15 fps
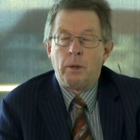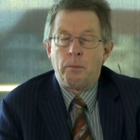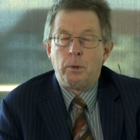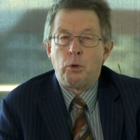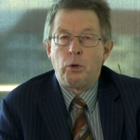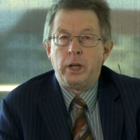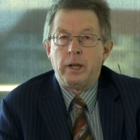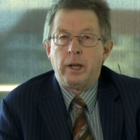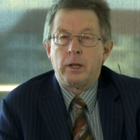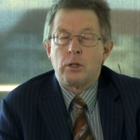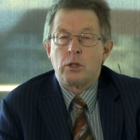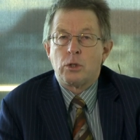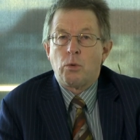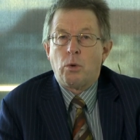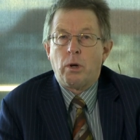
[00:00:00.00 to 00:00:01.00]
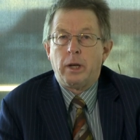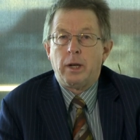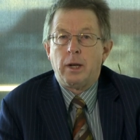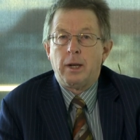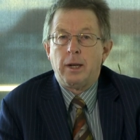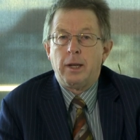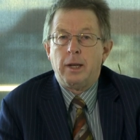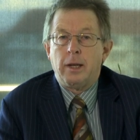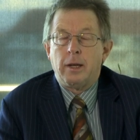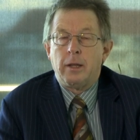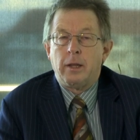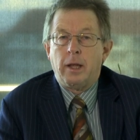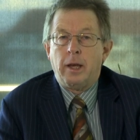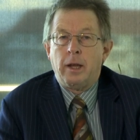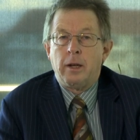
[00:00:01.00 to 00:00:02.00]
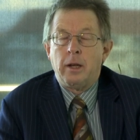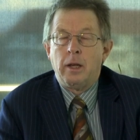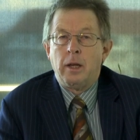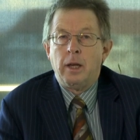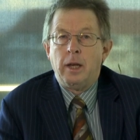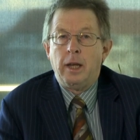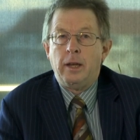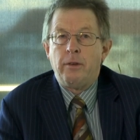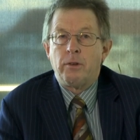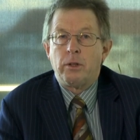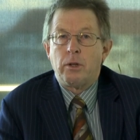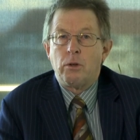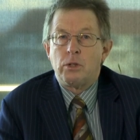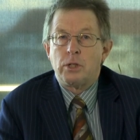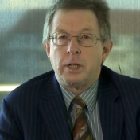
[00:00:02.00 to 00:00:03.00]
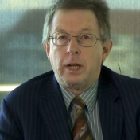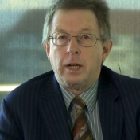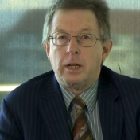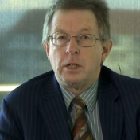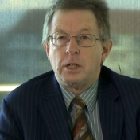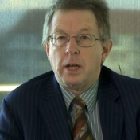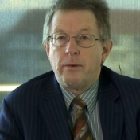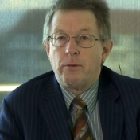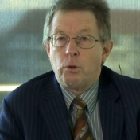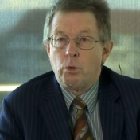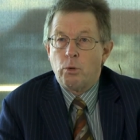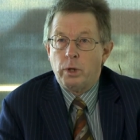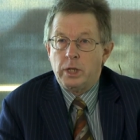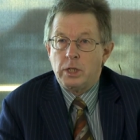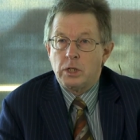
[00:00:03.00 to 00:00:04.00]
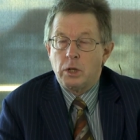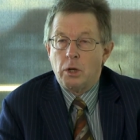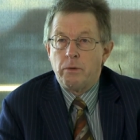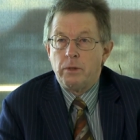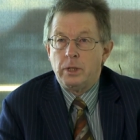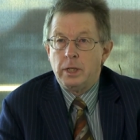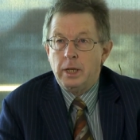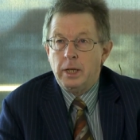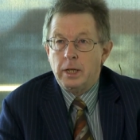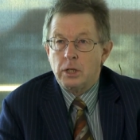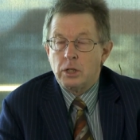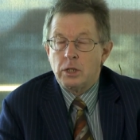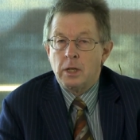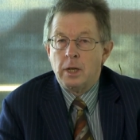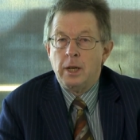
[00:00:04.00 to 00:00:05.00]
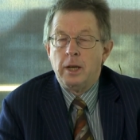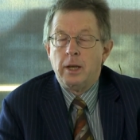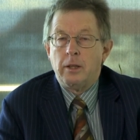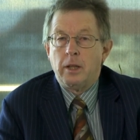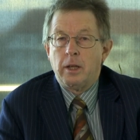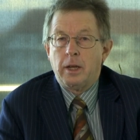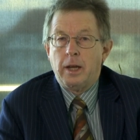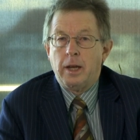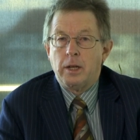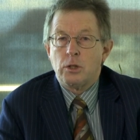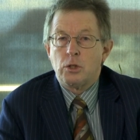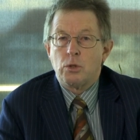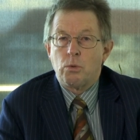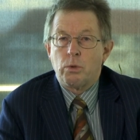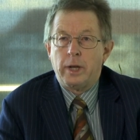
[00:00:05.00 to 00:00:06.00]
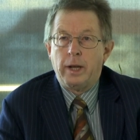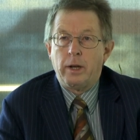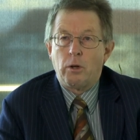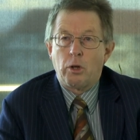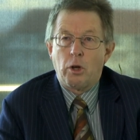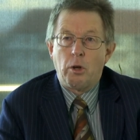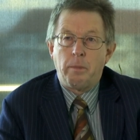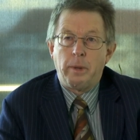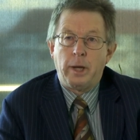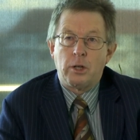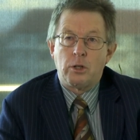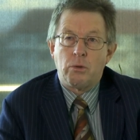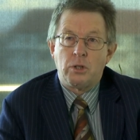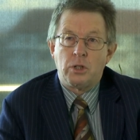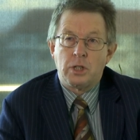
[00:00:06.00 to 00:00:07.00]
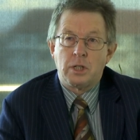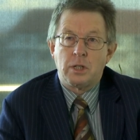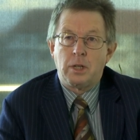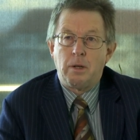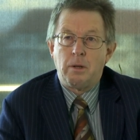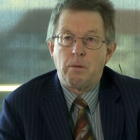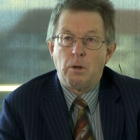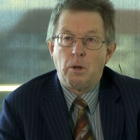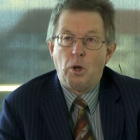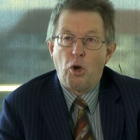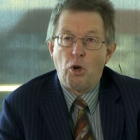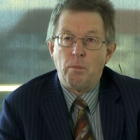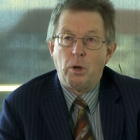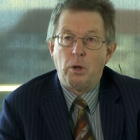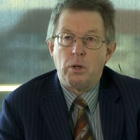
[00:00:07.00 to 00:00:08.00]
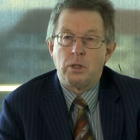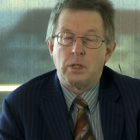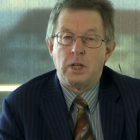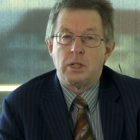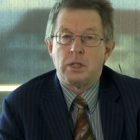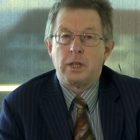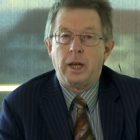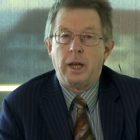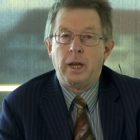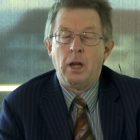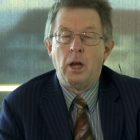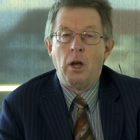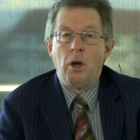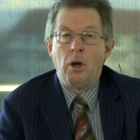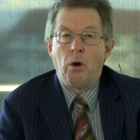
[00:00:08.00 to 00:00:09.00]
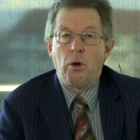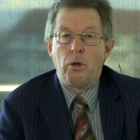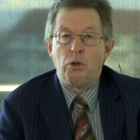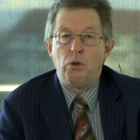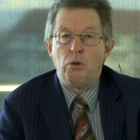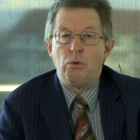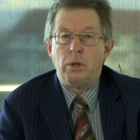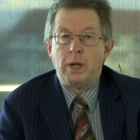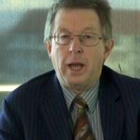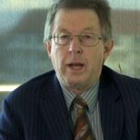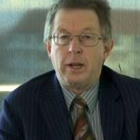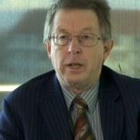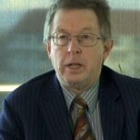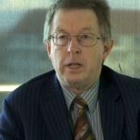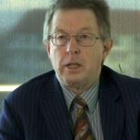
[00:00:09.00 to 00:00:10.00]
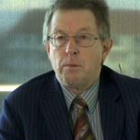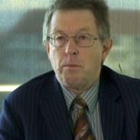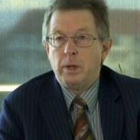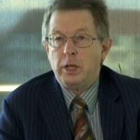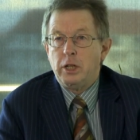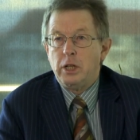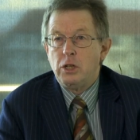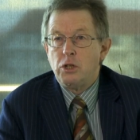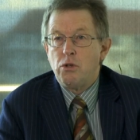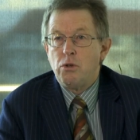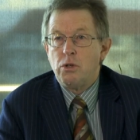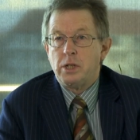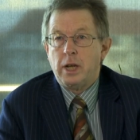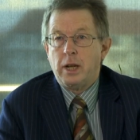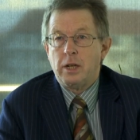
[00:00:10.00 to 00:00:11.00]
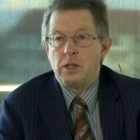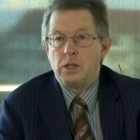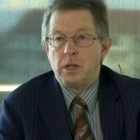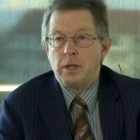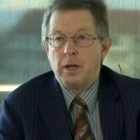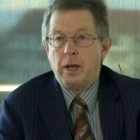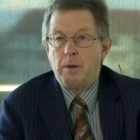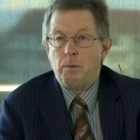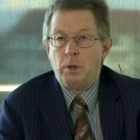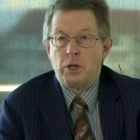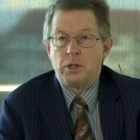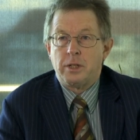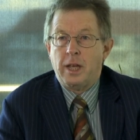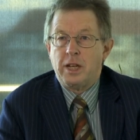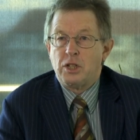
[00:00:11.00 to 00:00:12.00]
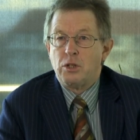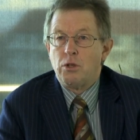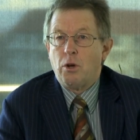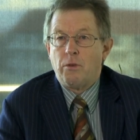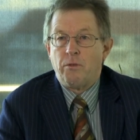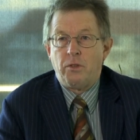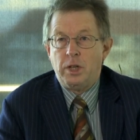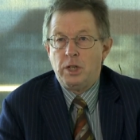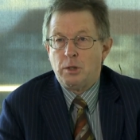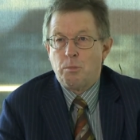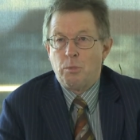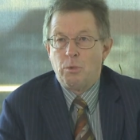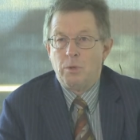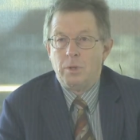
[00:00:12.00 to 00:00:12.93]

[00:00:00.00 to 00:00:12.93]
the Building Act is quite clear that even though standards have increased over the years, the council cannot go back to existing homeowners and say, oh, you now need to meet these new standards today, because that's not feasible.